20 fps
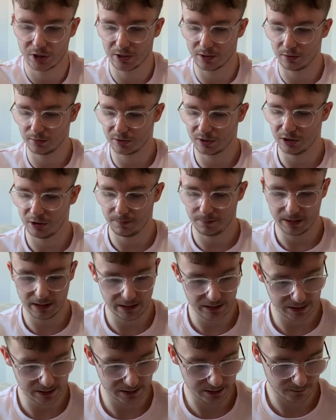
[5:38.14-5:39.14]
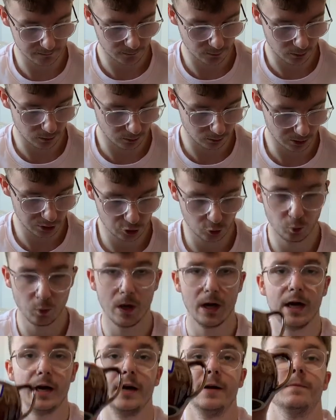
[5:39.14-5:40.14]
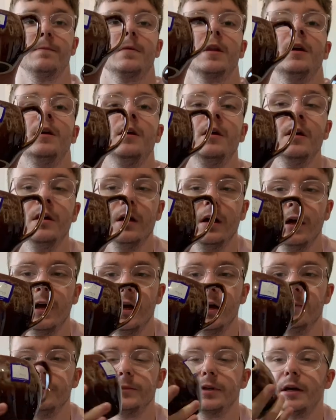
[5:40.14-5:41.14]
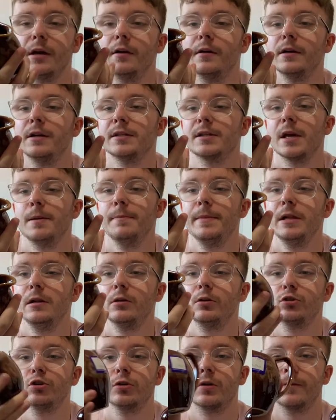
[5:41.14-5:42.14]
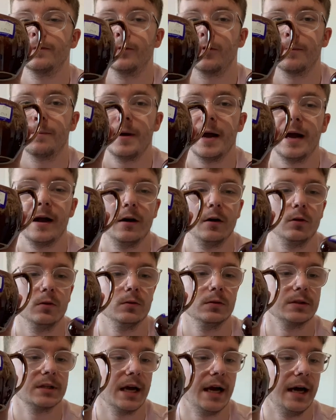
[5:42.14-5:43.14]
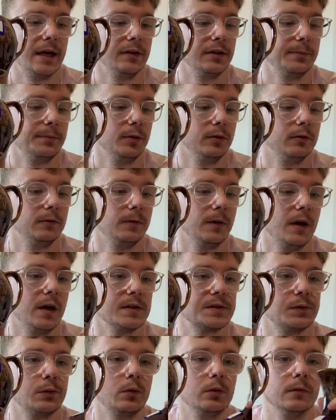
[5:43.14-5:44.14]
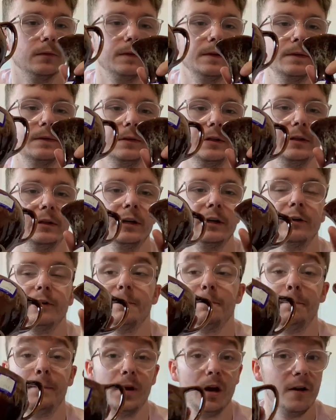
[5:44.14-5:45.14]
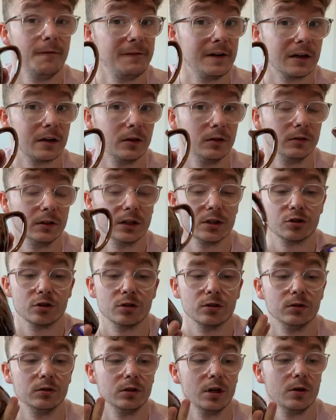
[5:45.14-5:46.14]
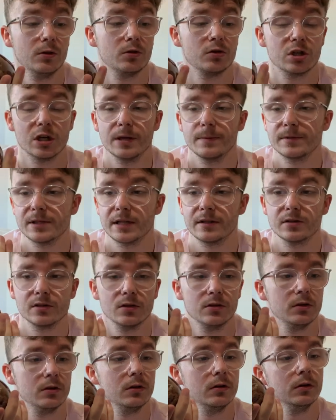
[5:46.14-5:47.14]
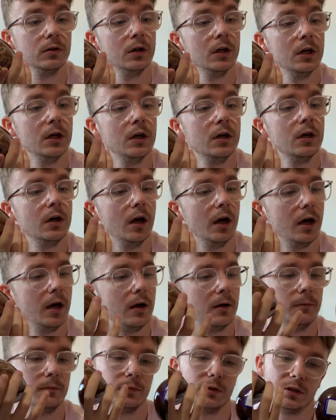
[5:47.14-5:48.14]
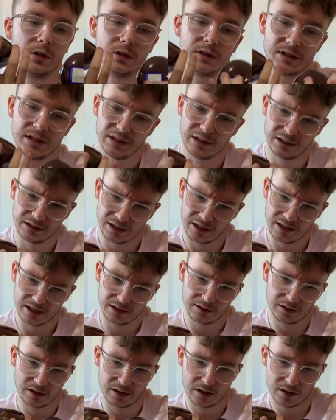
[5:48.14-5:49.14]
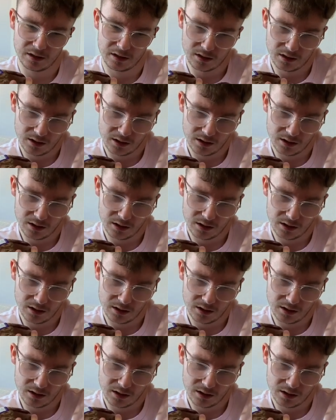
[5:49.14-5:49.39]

I got two pieces of Cornishware. Um, there is a milk jug for a pound and a bud vase for 150. They're in perfect condition, no chips at all um, you can see that they are the